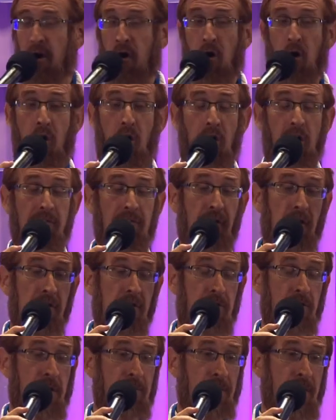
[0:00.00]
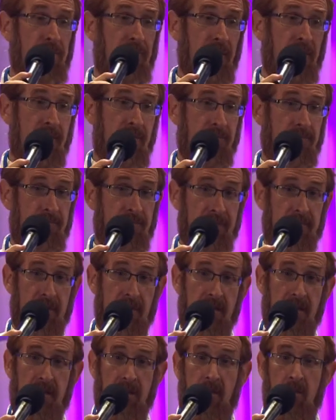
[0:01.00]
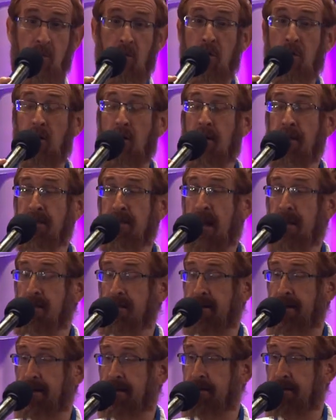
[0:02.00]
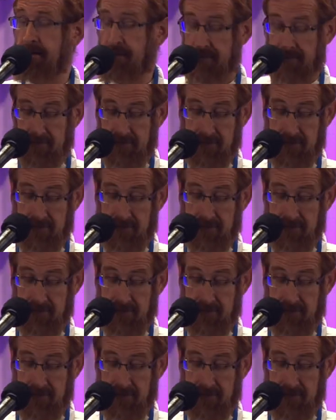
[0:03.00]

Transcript: all of those three people were all assassinated